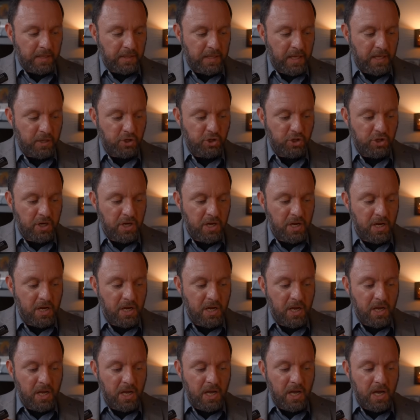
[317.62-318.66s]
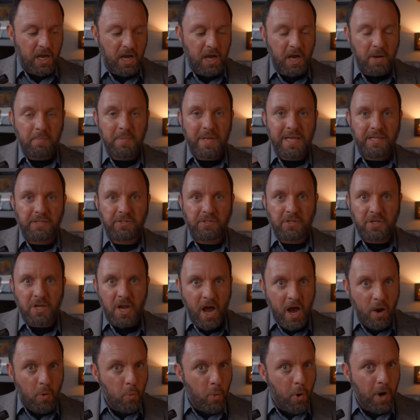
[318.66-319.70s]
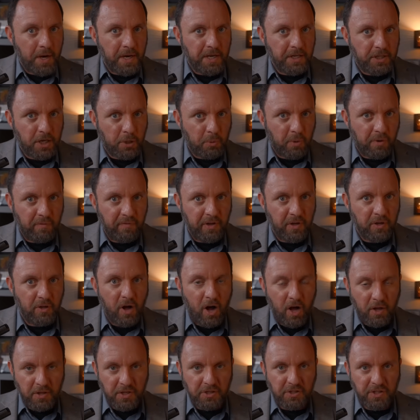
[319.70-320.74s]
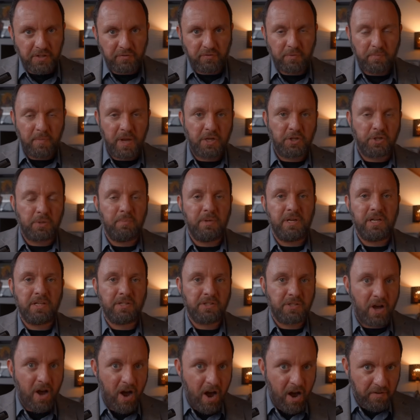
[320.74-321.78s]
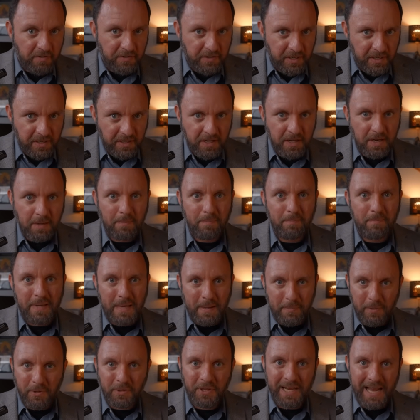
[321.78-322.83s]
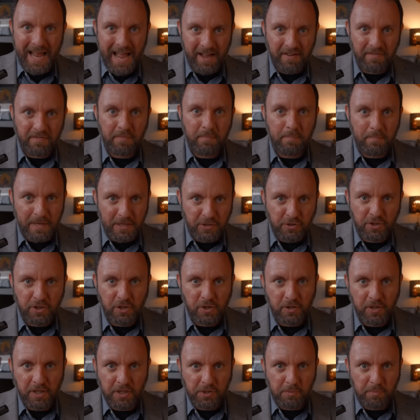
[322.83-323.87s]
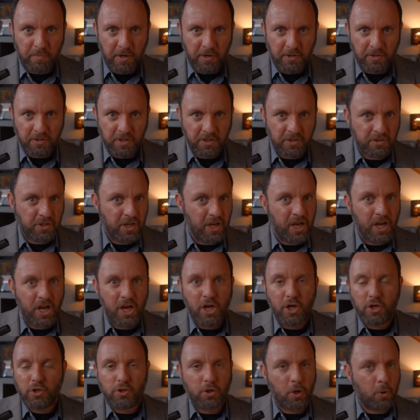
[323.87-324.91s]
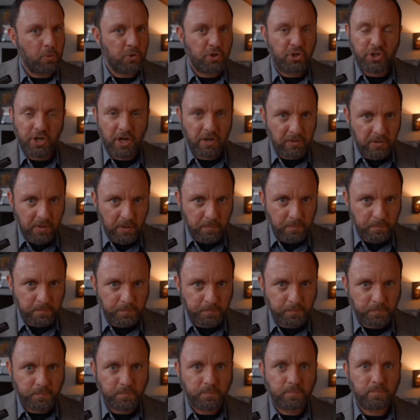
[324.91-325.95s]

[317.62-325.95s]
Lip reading: that she is not wanting to reveal all this information because often people that have mystical experiences don't share them.